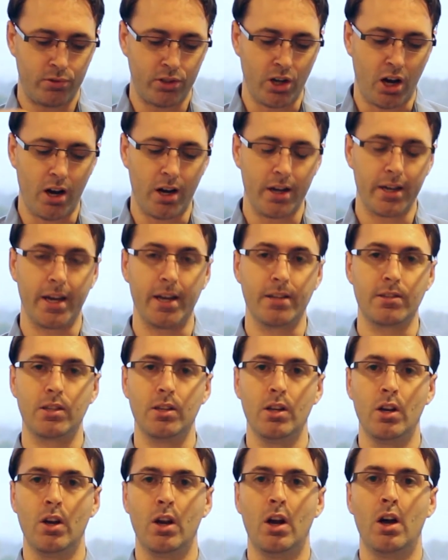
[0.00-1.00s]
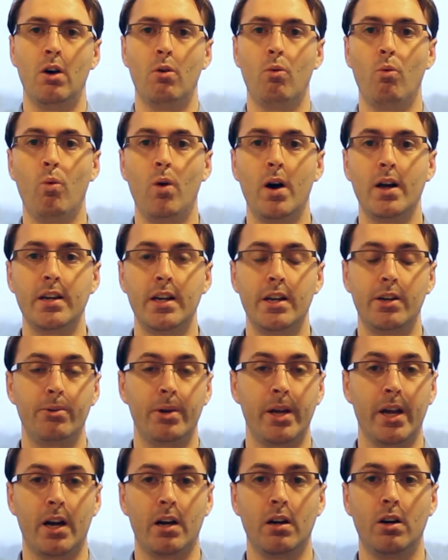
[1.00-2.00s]
target one
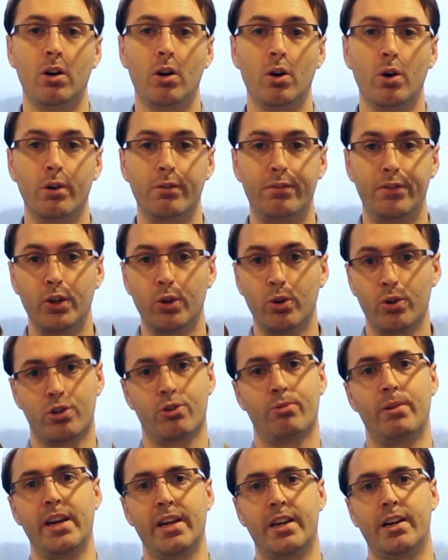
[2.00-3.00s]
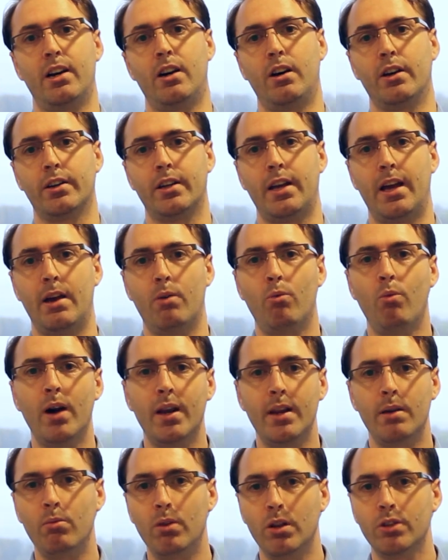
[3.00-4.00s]
area of your gray card, and
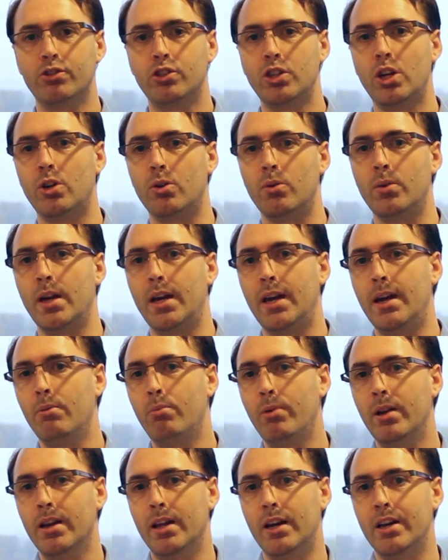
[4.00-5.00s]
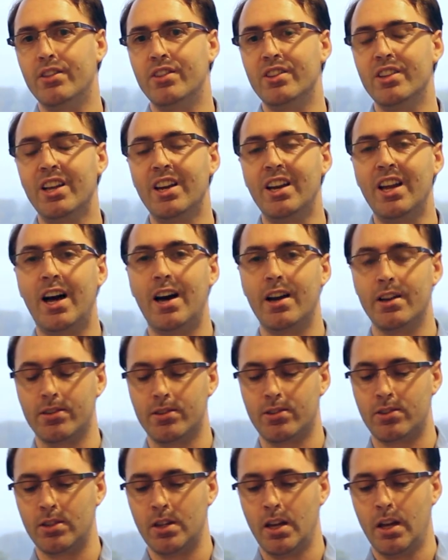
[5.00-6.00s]
what it will do, it will
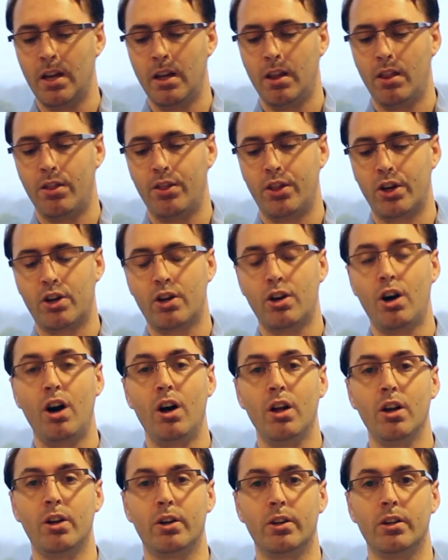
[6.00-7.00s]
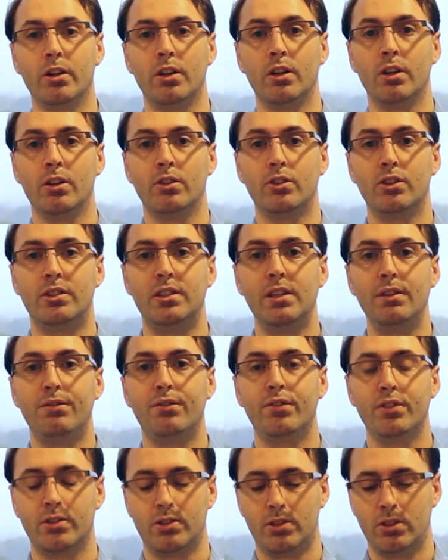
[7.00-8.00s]
analyze the color, the
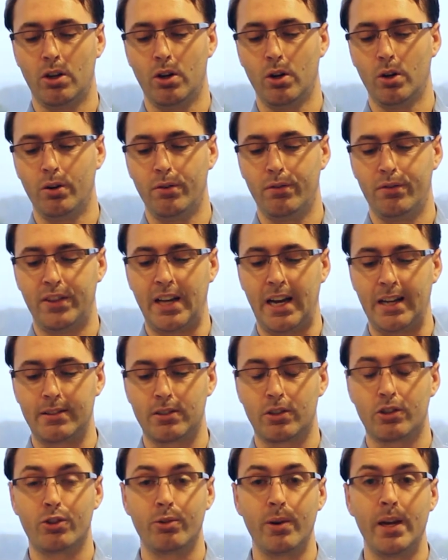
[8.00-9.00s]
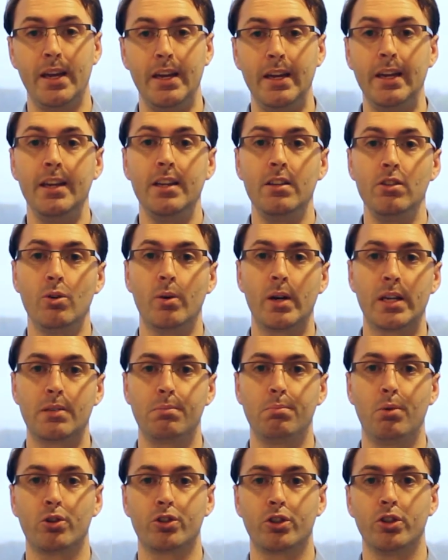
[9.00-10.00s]
difference of that gray in your
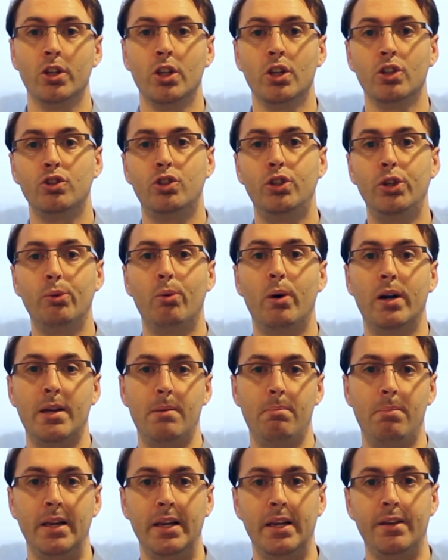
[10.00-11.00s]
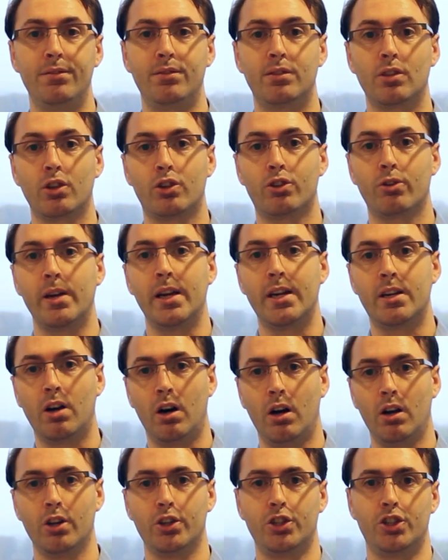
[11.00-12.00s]
exposure to what it believes gray
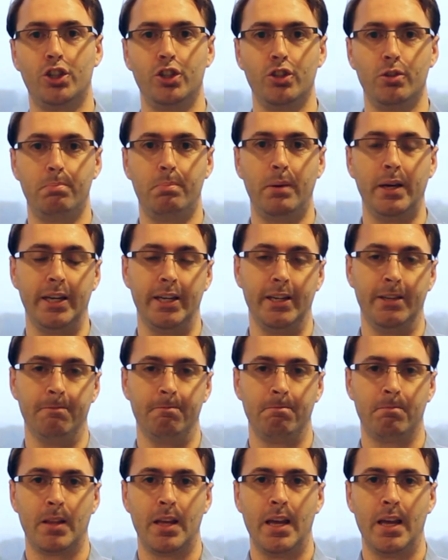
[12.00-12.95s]
color should be,